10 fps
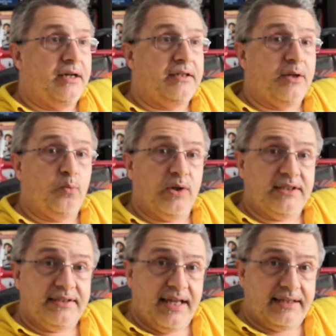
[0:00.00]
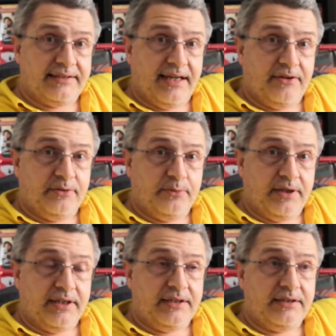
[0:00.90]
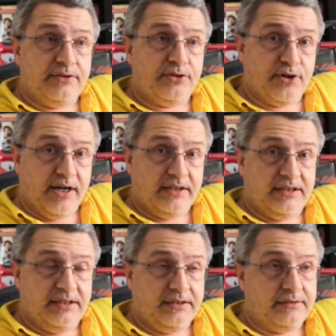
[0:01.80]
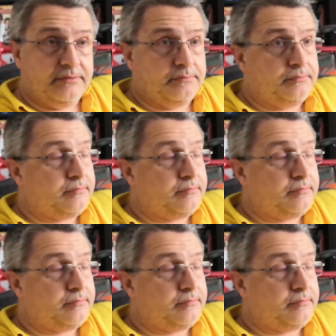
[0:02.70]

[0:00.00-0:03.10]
and then once that's out of the way, trunked in,